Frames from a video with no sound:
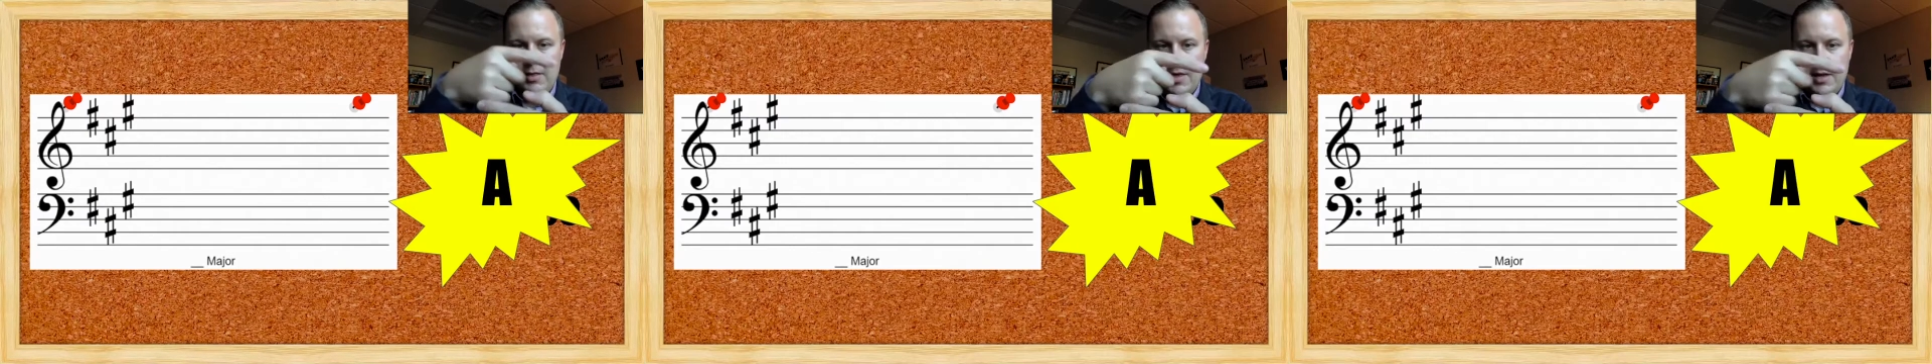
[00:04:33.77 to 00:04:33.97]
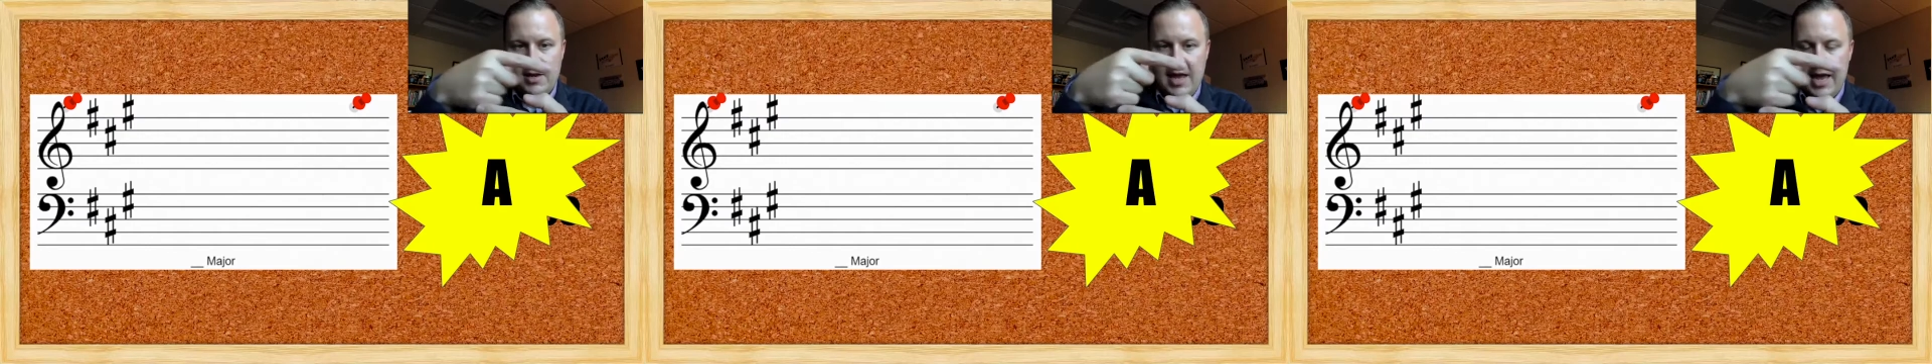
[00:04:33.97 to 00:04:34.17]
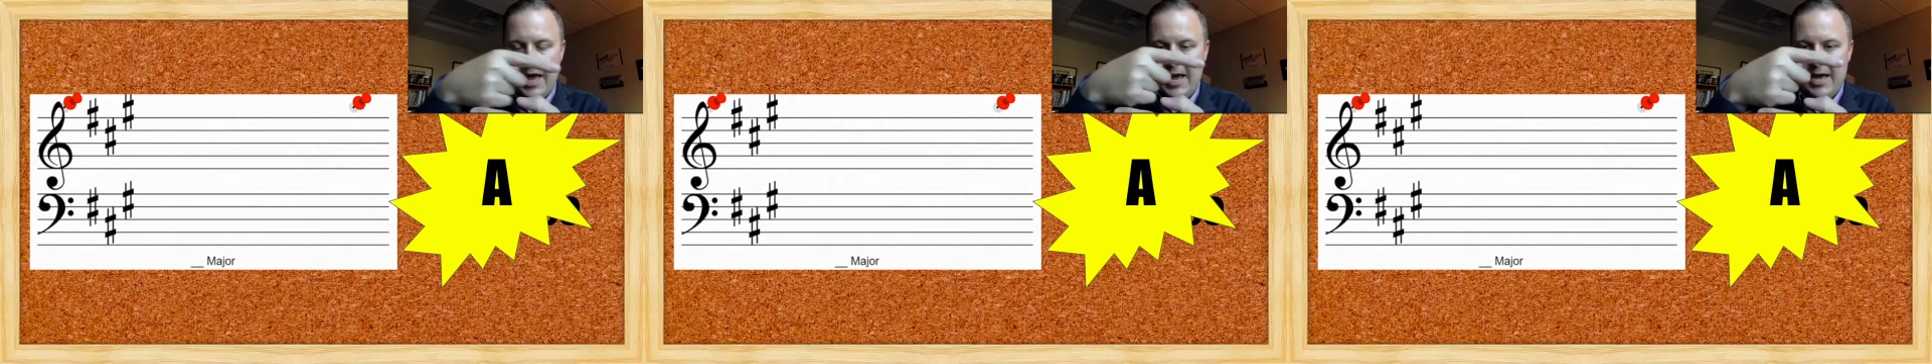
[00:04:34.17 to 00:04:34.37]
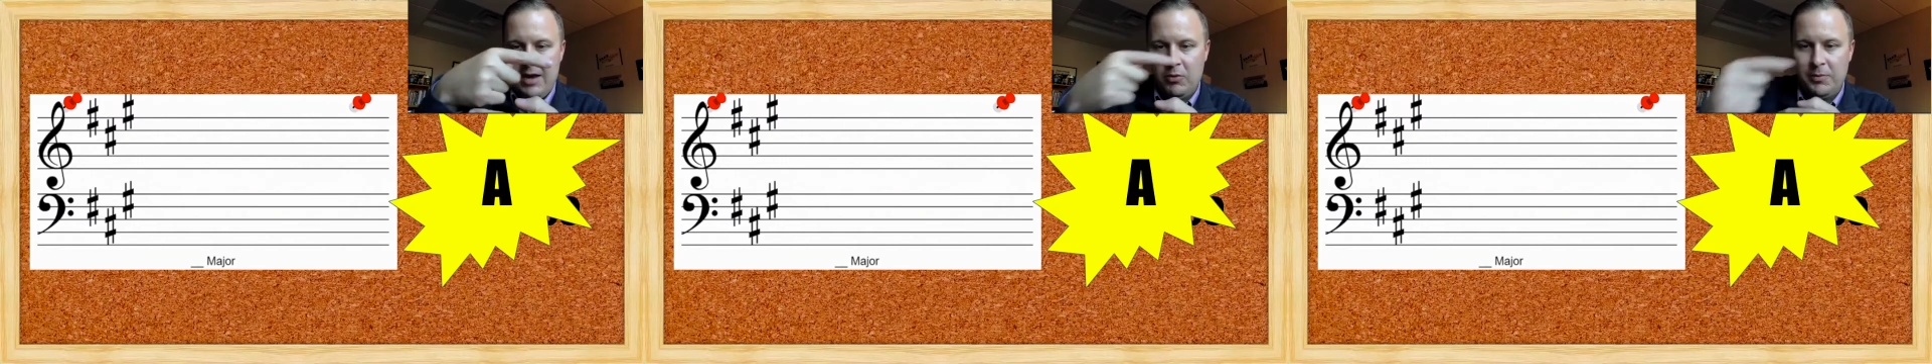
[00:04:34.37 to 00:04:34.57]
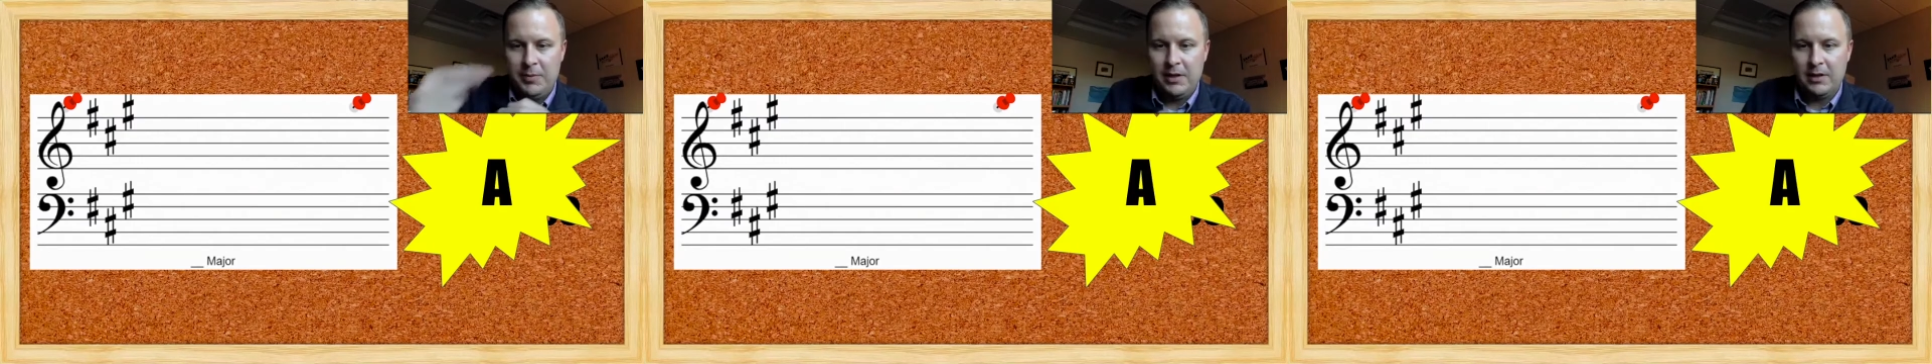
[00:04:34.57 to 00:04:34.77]
then A
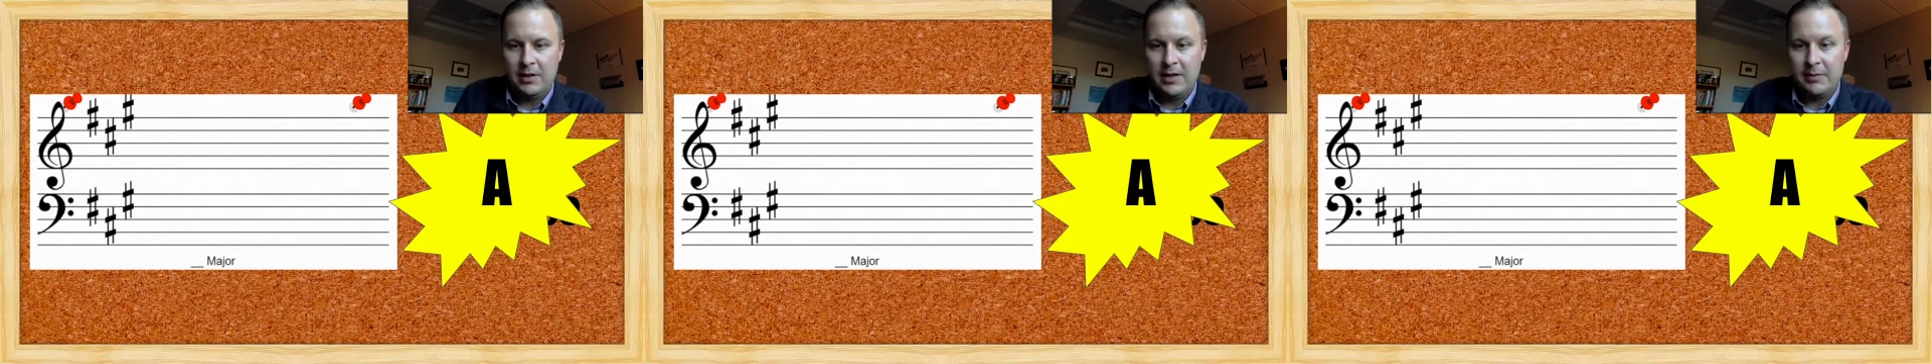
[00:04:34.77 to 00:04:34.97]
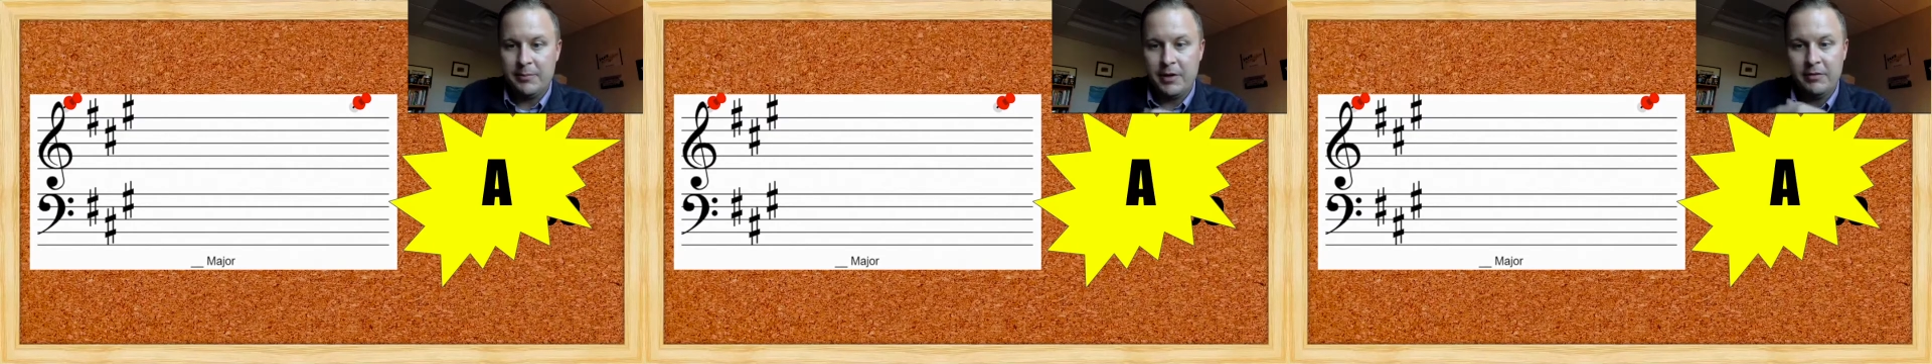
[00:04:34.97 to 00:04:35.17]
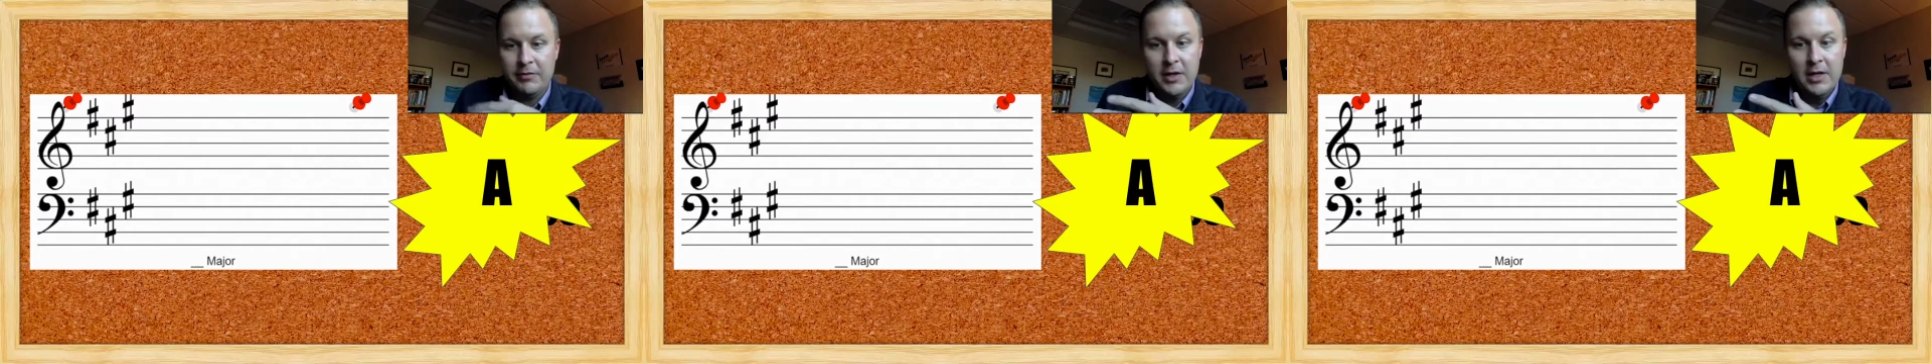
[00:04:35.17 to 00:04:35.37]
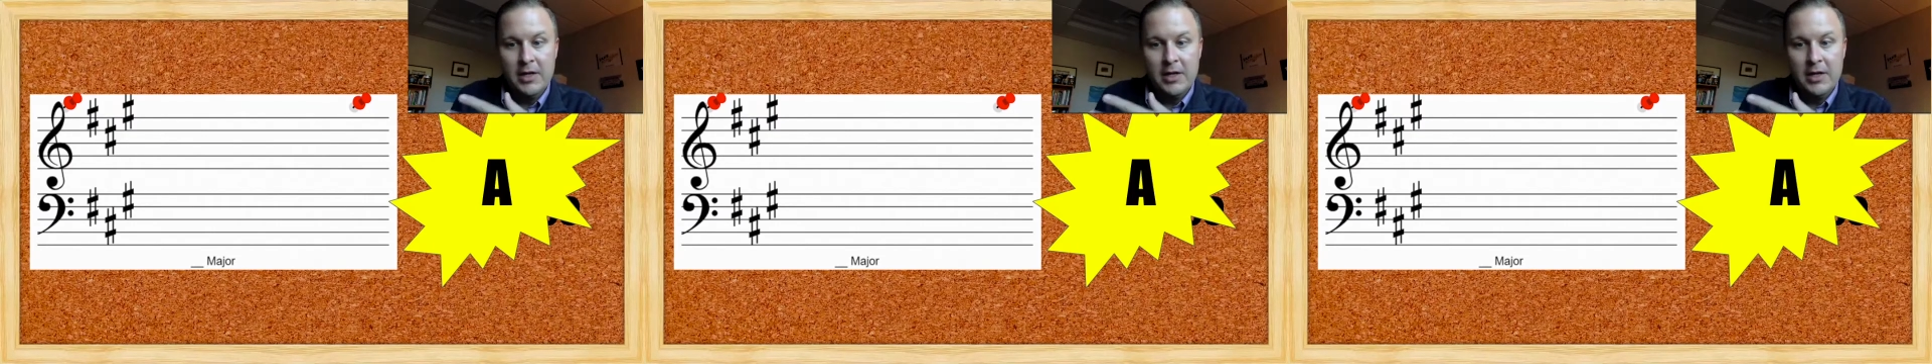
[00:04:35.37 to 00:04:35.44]
would be the line above.